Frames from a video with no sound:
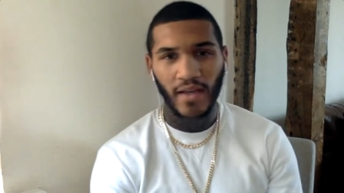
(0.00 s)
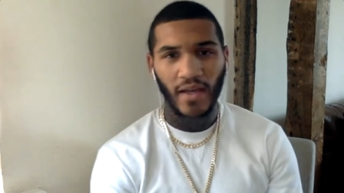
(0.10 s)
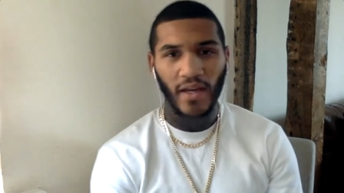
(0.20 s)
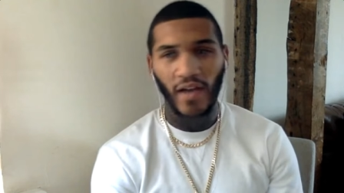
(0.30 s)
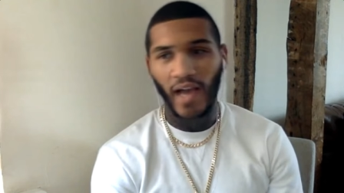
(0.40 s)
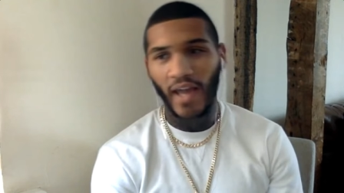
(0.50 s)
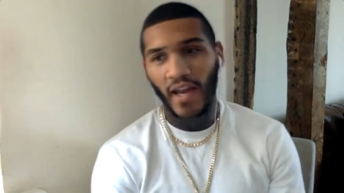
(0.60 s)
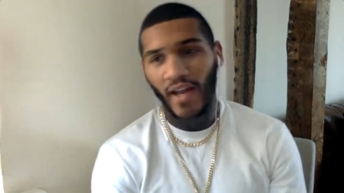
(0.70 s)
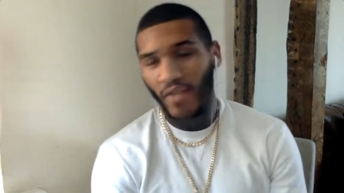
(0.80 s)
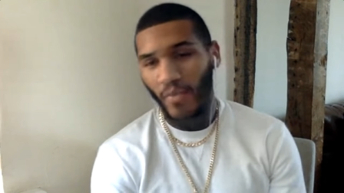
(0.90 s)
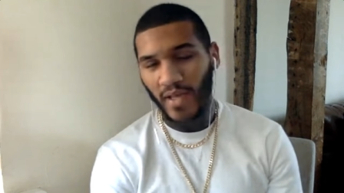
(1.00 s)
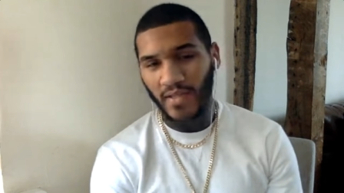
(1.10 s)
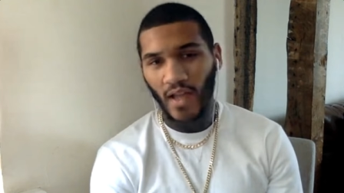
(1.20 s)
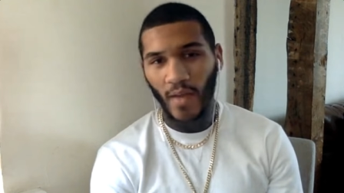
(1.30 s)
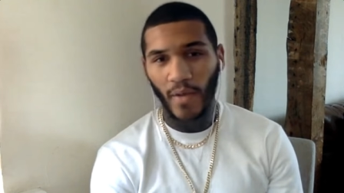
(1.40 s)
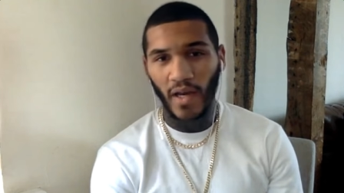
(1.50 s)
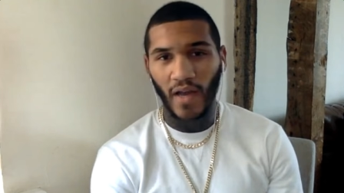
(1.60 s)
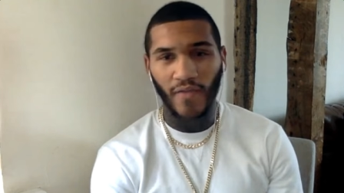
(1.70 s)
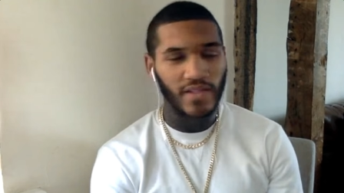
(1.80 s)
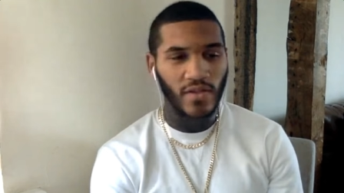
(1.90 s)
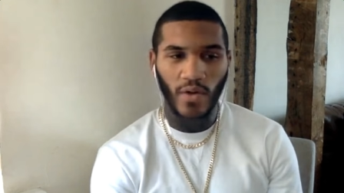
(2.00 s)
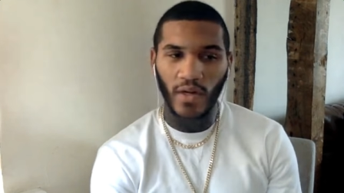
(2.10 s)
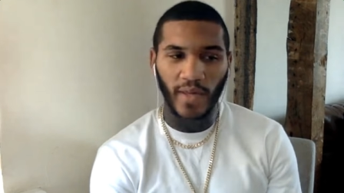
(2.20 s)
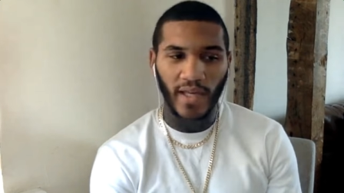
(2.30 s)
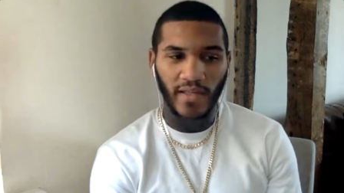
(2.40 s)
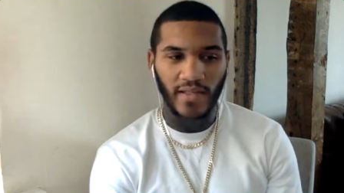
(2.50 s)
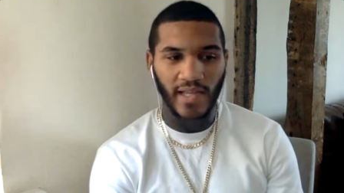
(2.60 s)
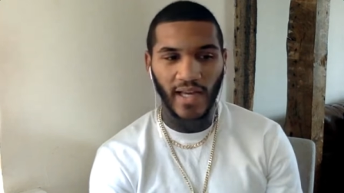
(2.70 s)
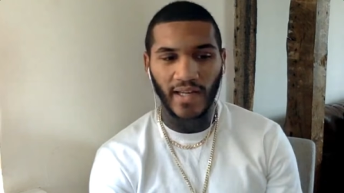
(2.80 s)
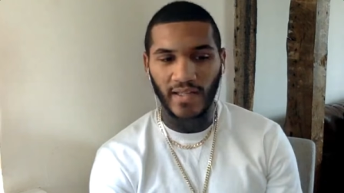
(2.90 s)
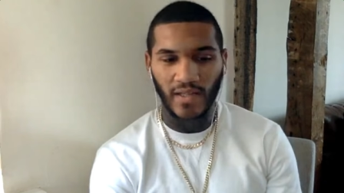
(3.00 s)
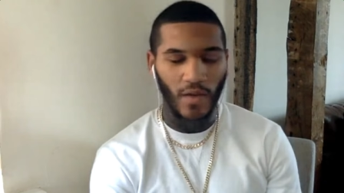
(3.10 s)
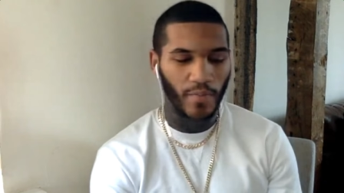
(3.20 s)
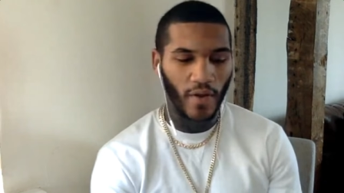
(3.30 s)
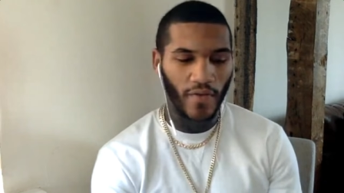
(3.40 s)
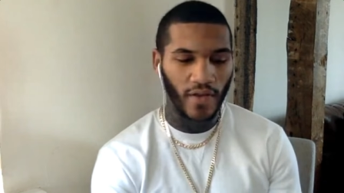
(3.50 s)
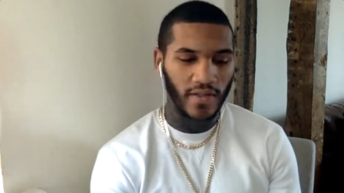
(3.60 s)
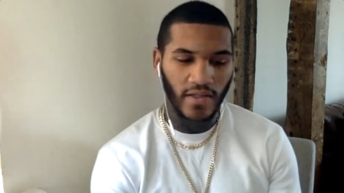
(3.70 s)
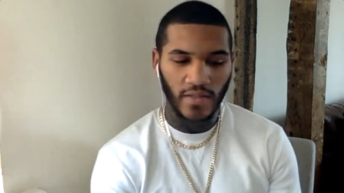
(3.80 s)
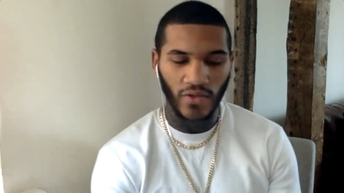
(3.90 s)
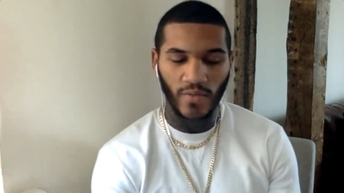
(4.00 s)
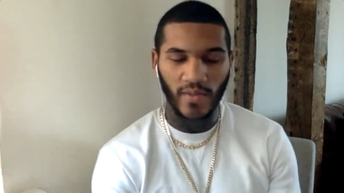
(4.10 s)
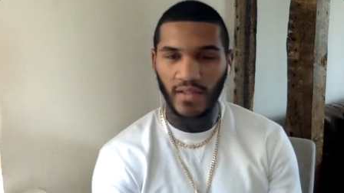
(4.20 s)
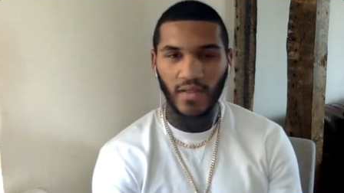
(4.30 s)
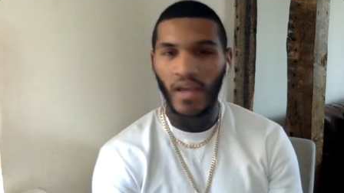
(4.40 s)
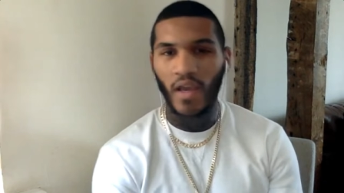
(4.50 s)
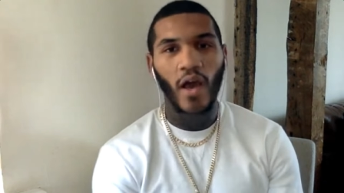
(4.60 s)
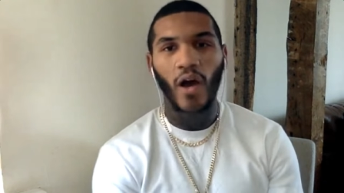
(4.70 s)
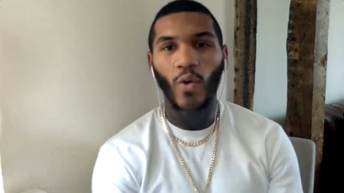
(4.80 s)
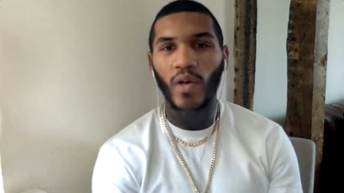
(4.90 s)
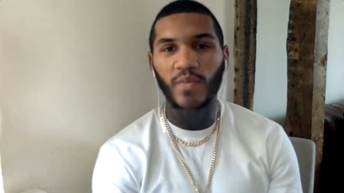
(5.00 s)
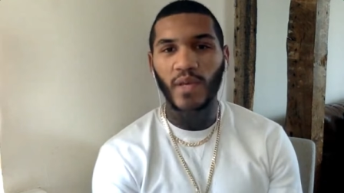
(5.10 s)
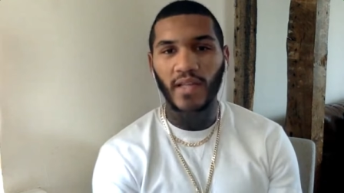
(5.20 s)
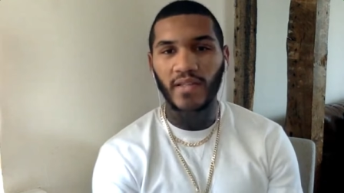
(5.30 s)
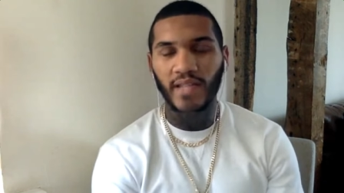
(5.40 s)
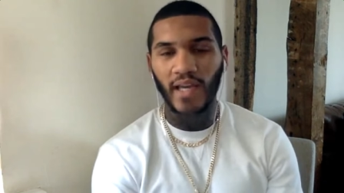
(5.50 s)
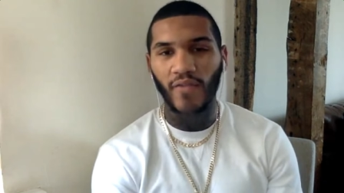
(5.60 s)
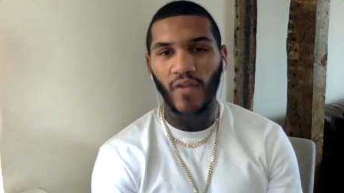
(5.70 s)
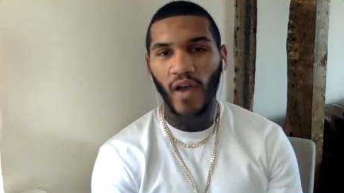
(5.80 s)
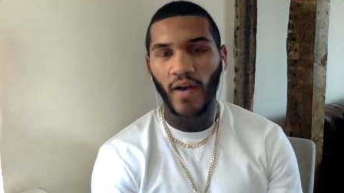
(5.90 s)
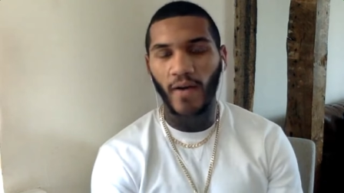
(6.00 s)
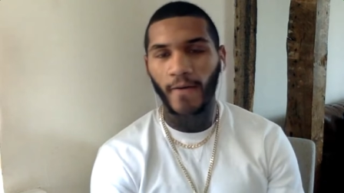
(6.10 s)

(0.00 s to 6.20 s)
And if I go out there and have the best night of my life, it's still going to be entertaining. So both ends of the spectrum, it's, I'll always be an entertaining fighter.